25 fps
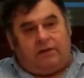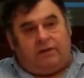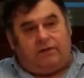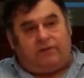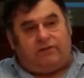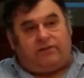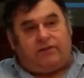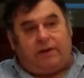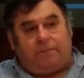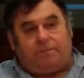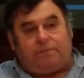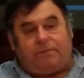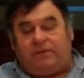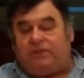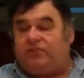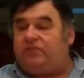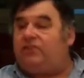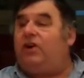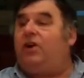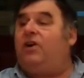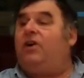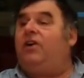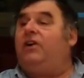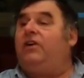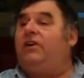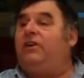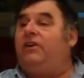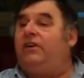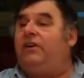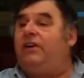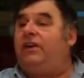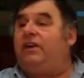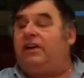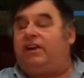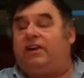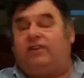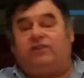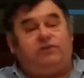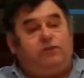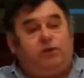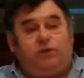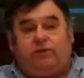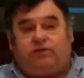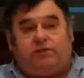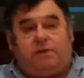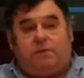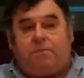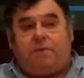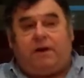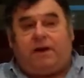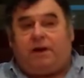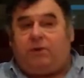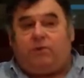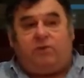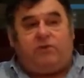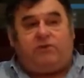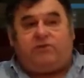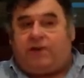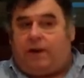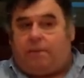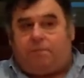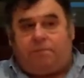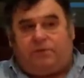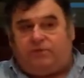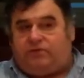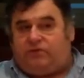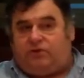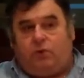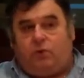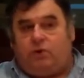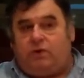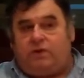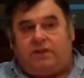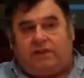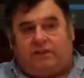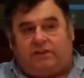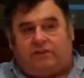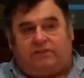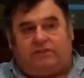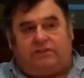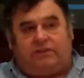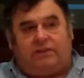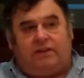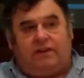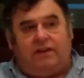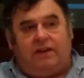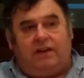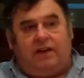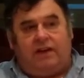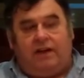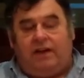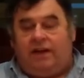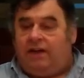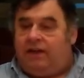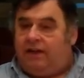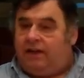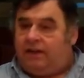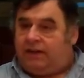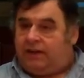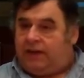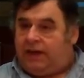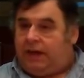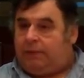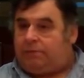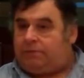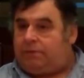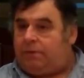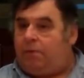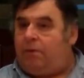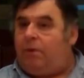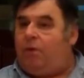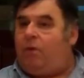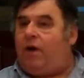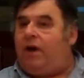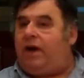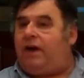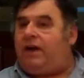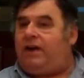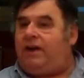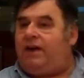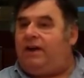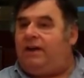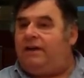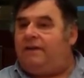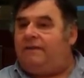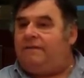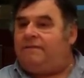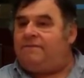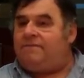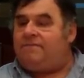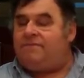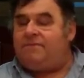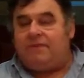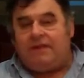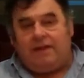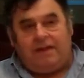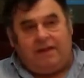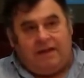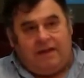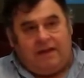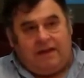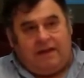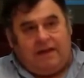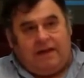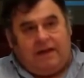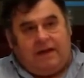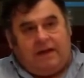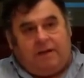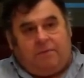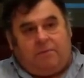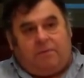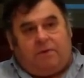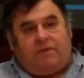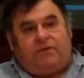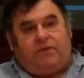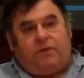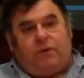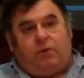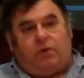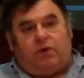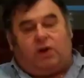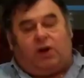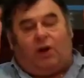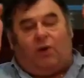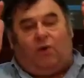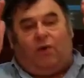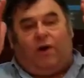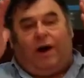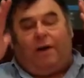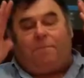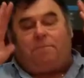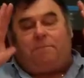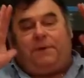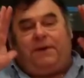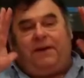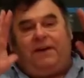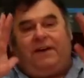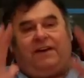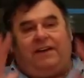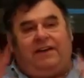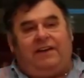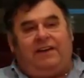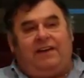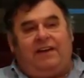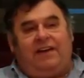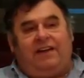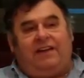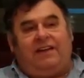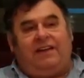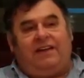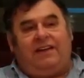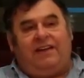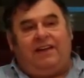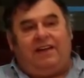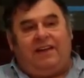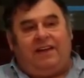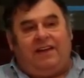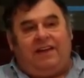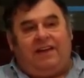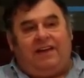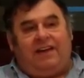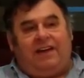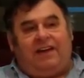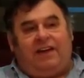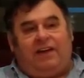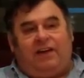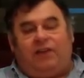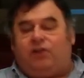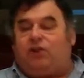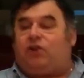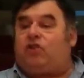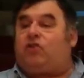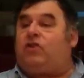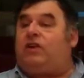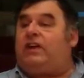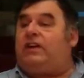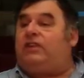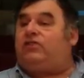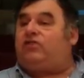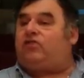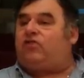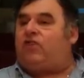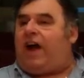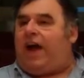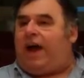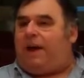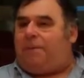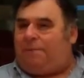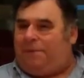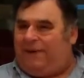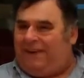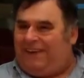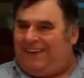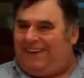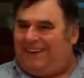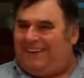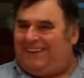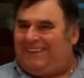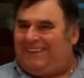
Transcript: The shepherds, you can still see better when shepherds doing this. Keep them away. But if you were to go up the green stripe,